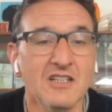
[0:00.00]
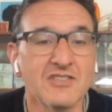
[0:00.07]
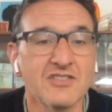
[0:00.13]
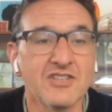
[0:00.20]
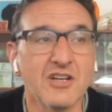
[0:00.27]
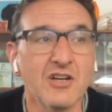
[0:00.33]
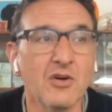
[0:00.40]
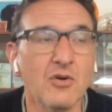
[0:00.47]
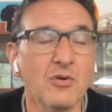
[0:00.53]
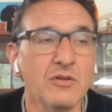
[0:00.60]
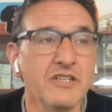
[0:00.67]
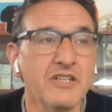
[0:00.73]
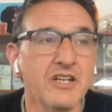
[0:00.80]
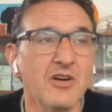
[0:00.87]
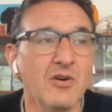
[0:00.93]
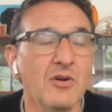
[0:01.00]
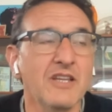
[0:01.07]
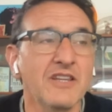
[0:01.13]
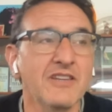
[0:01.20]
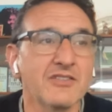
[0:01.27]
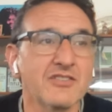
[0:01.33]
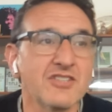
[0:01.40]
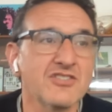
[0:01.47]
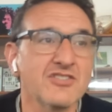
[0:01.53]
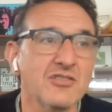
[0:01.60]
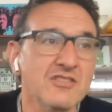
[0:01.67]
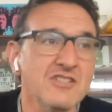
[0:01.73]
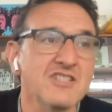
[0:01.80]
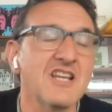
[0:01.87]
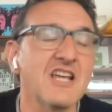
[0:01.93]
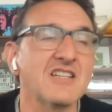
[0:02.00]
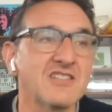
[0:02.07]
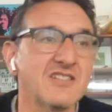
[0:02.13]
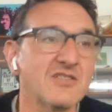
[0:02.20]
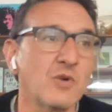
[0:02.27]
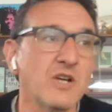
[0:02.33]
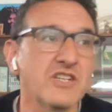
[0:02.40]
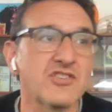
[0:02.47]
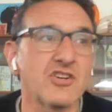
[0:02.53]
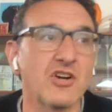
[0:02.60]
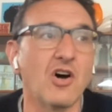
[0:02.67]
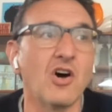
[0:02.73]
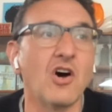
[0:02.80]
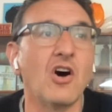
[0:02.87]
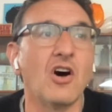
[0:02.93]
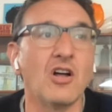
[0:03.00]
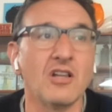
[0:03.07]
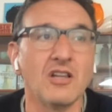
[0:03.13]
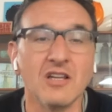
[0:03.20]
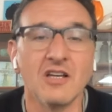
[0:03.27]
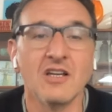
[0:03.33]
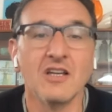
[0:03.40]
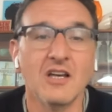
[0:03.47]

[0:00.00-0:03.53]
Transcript: So you know, there's a certain sense in which all